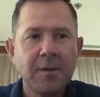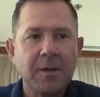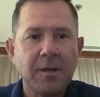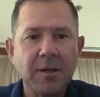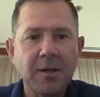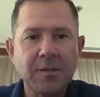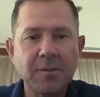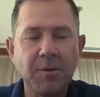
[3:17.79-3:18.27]

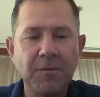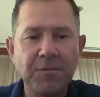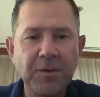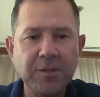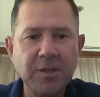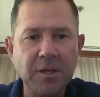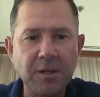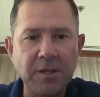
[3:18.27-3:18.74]
To be
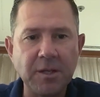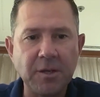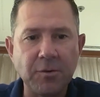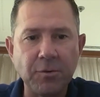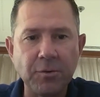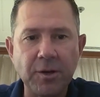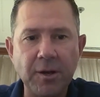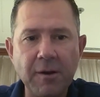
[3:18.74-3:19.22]
physically
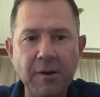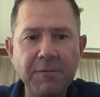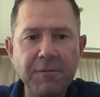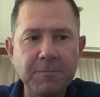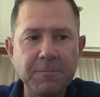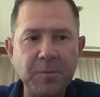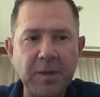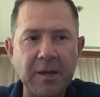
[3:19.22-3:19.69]
good
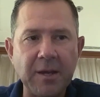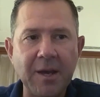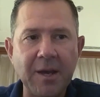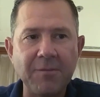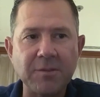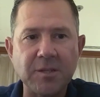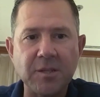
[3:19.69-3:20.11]
enough and have